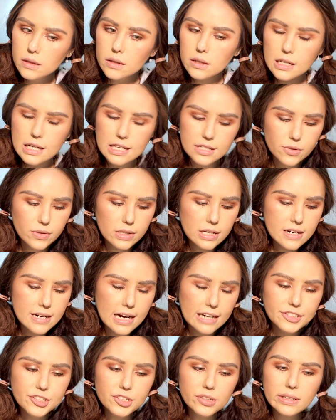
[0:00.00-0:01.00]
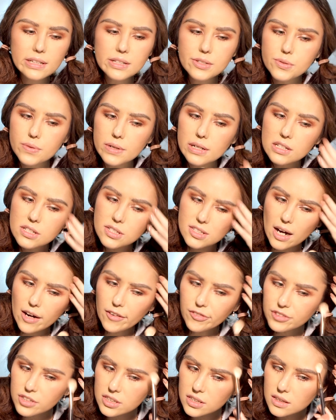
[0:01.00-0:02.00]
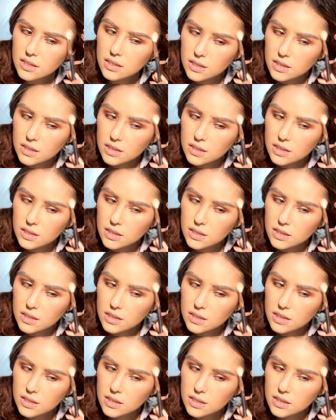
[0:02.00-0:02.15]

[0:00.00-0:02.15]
It's really natural. It's really soft.